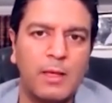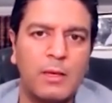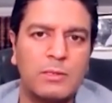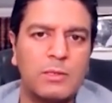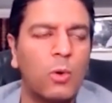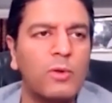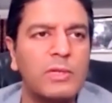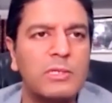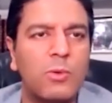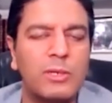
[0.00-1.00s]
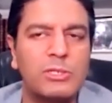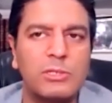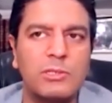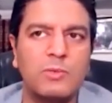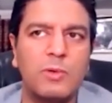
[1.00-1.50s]
Great. So all of these
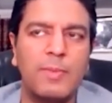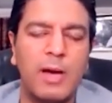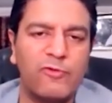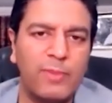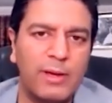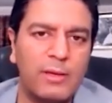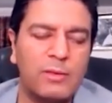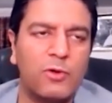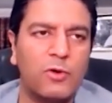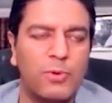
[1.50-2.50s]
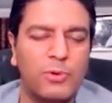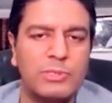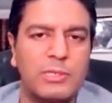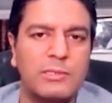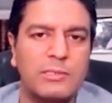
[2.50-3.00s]
questions were part of my thought
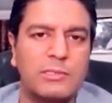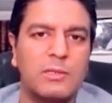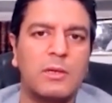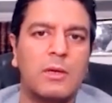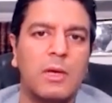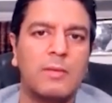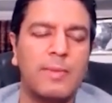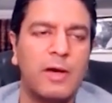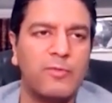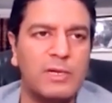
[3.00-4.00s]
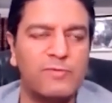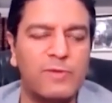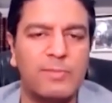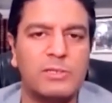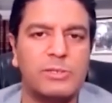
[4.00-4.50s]
process and were part of my
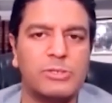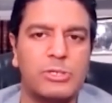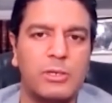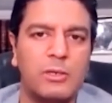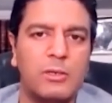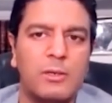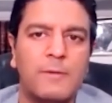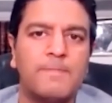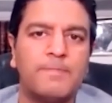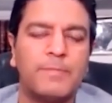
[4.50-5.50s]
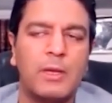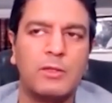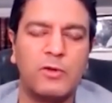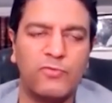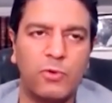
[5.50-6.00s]
developmental journey.
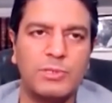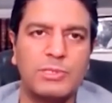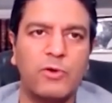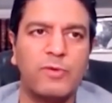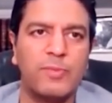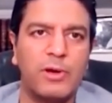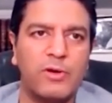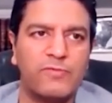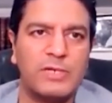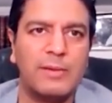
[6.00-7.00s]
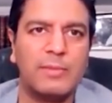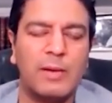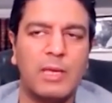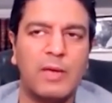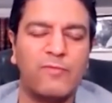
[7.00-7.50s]
And then, of course, over a period of time, I
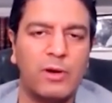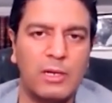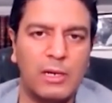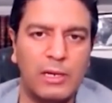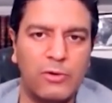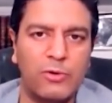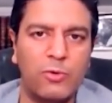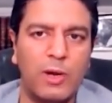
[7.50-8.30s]
became very clear on who I